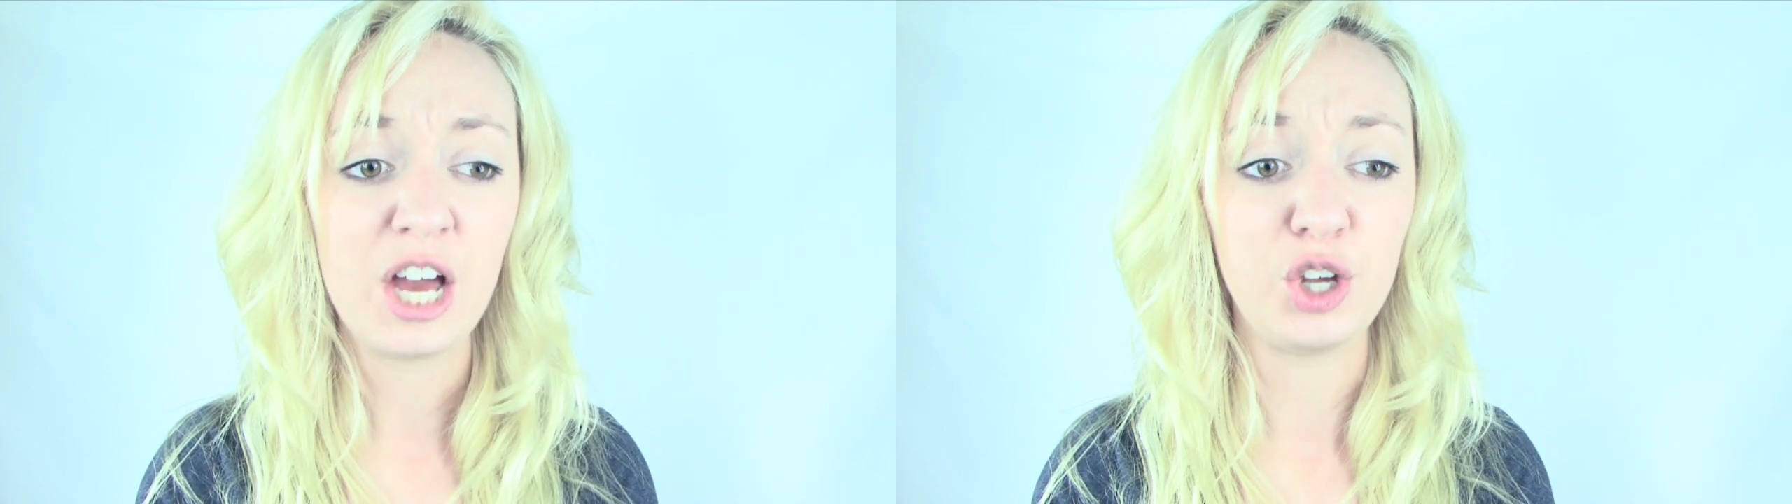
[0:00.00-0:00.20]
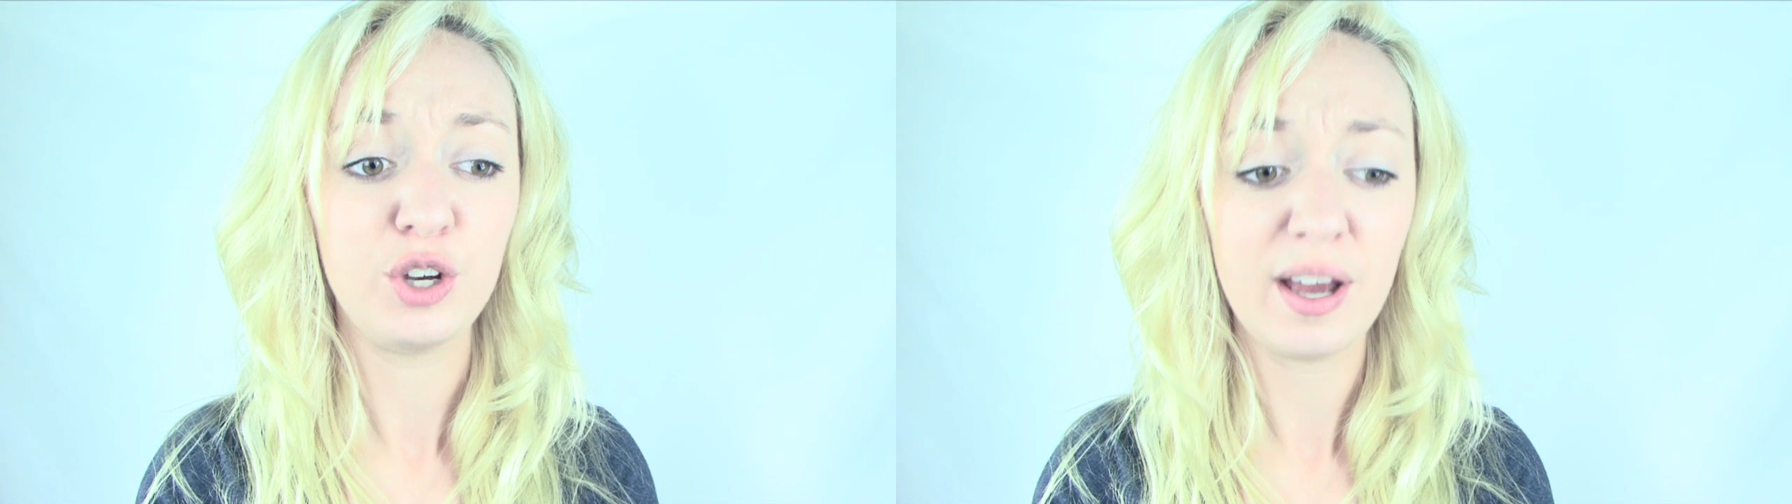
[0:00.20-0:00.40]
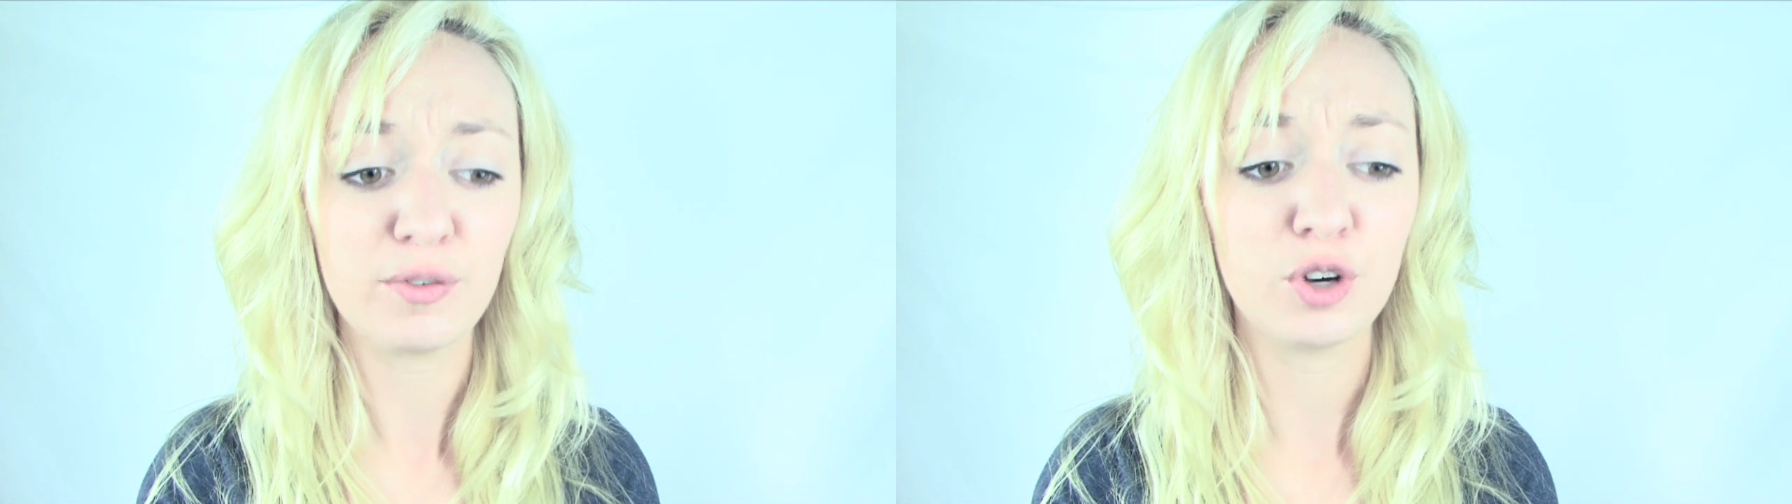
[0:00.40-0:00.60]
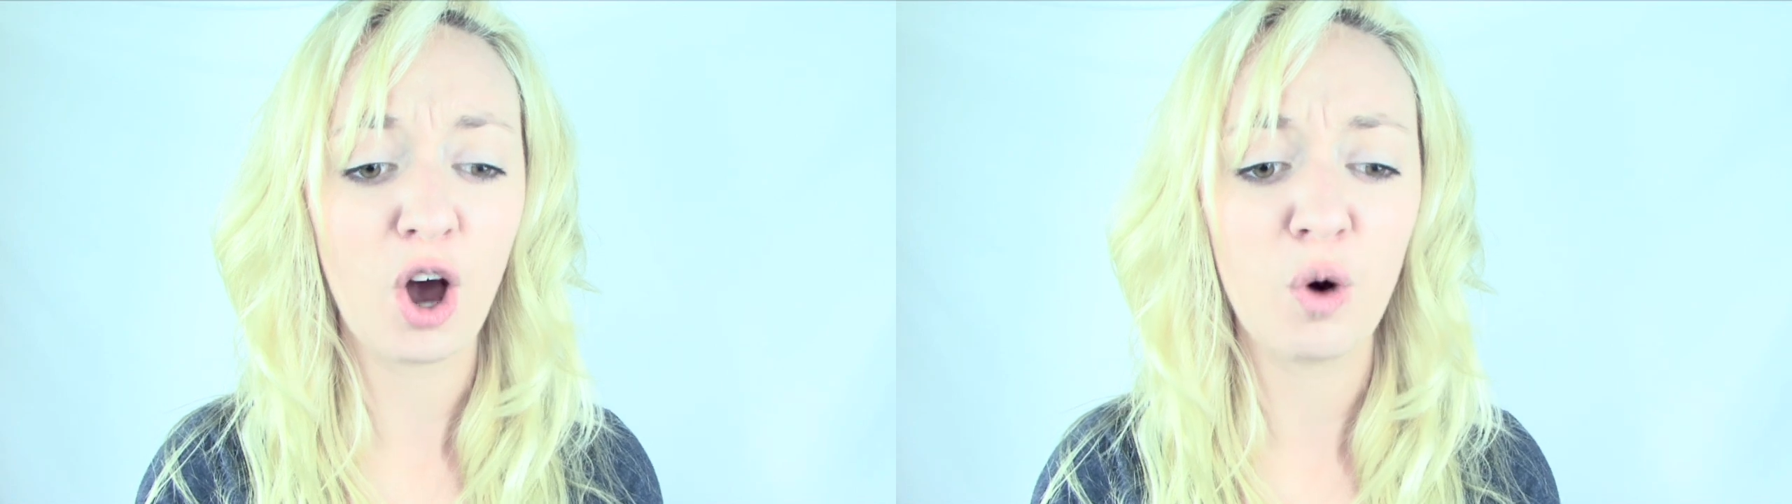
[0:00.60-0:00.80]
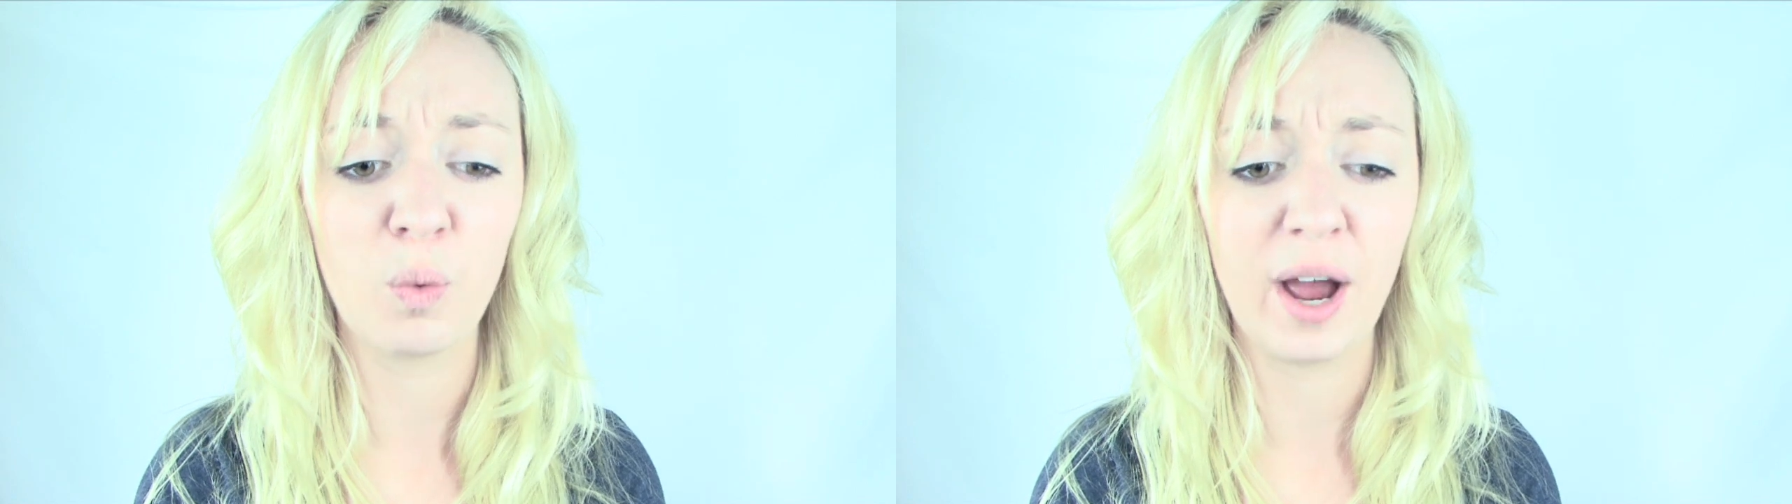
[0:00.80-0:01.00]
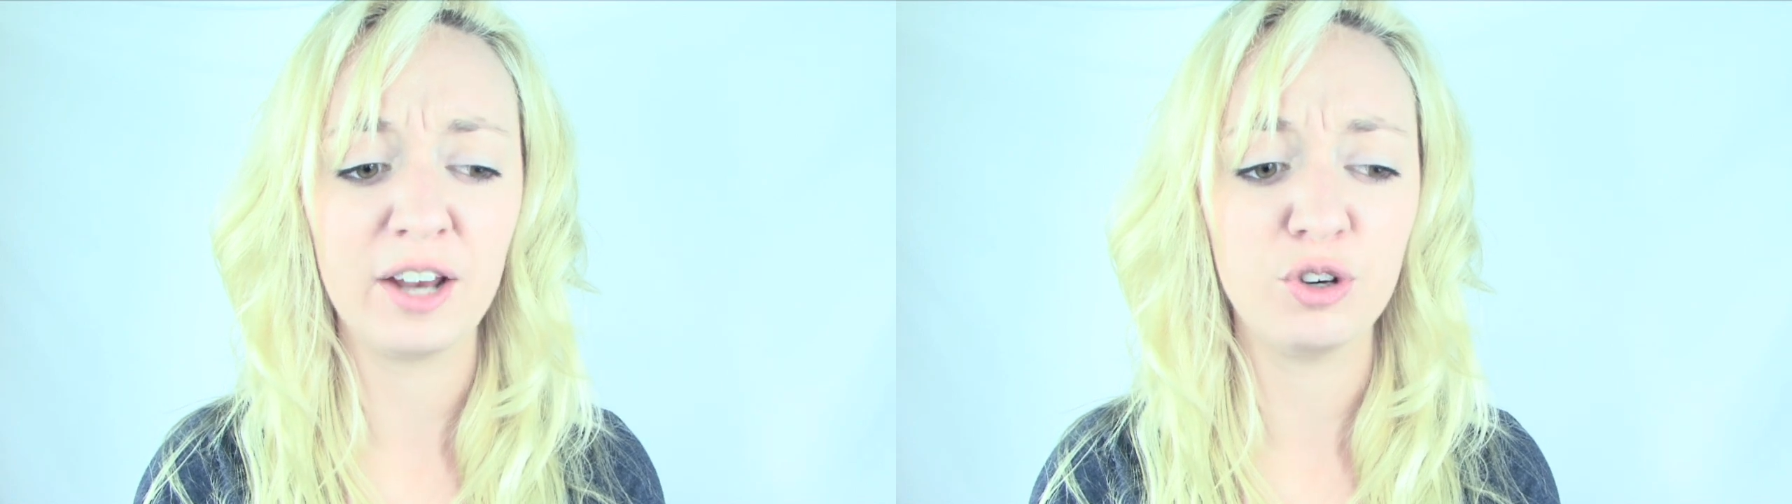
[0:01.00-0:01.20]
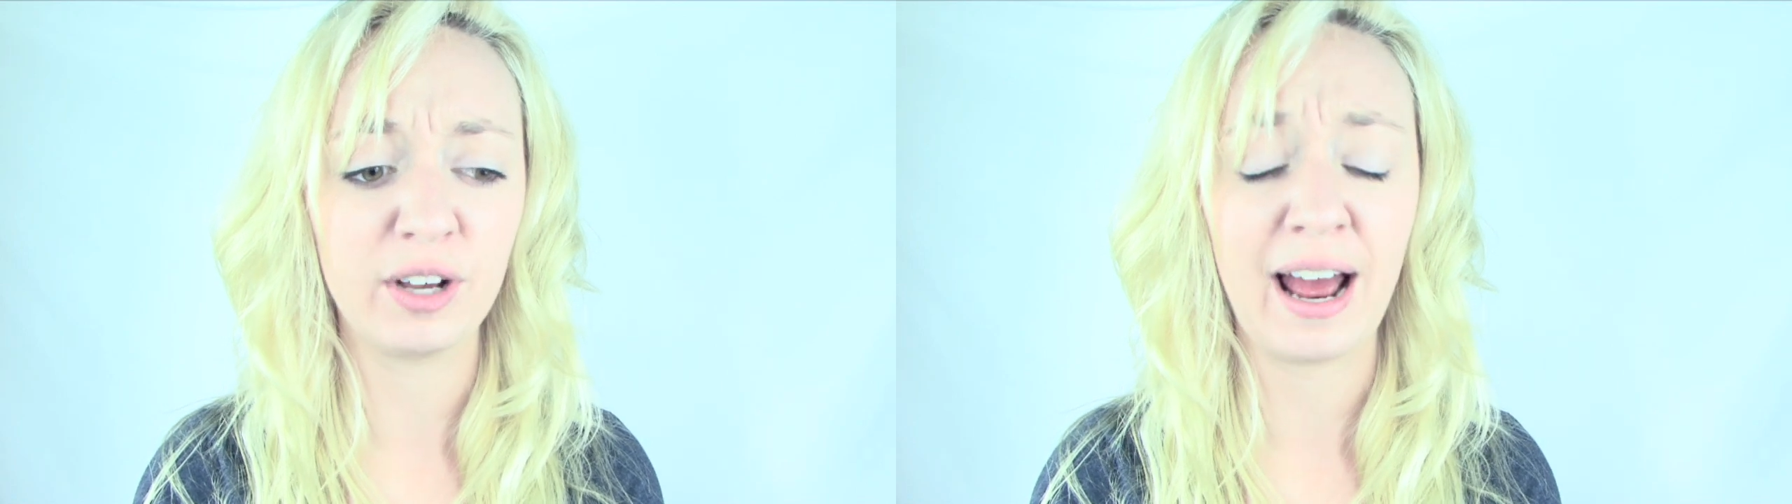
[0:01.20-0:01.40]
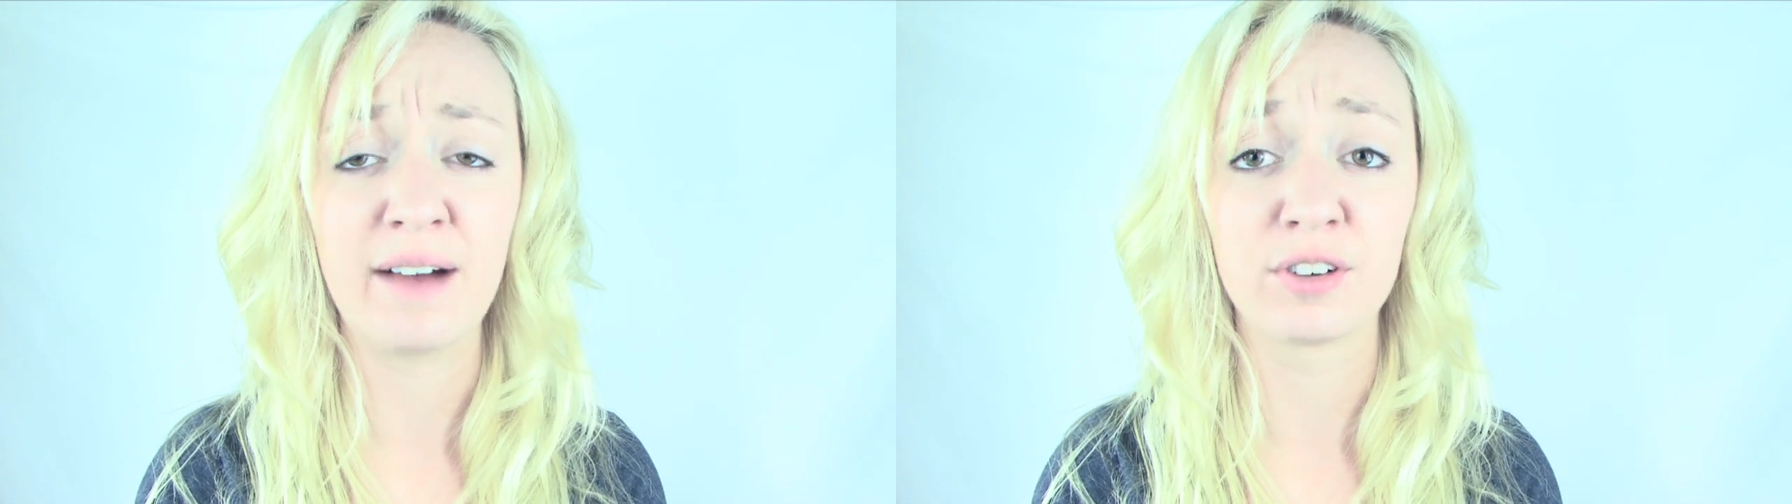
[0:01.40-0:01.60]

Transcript: you never know when you could have